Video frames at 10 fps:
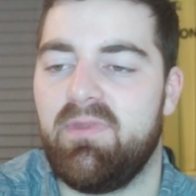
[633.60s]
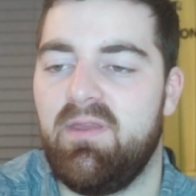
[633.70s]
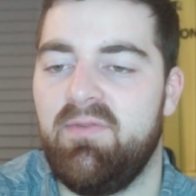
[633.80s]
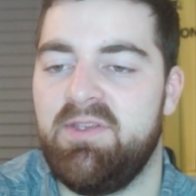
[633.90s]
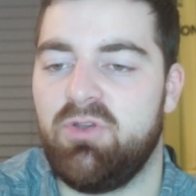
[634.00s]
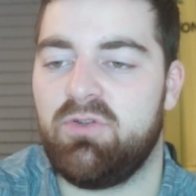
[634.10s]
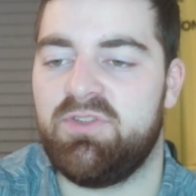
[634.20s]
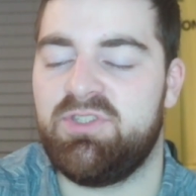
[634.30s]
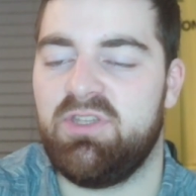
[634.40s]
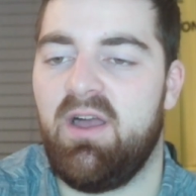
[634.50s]
this Oxford
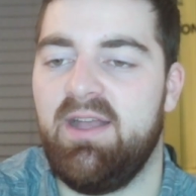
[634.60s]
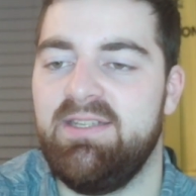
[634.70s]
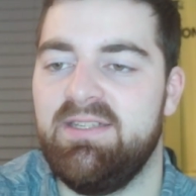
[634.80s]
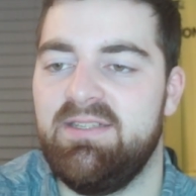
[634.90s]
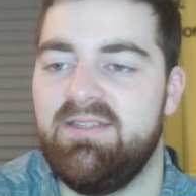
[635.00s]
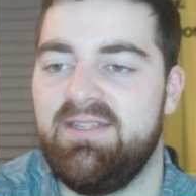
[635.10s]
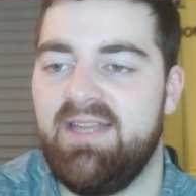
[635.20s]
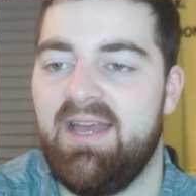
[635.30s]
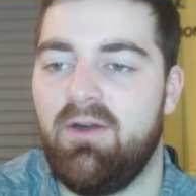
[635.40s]
side. And yeah,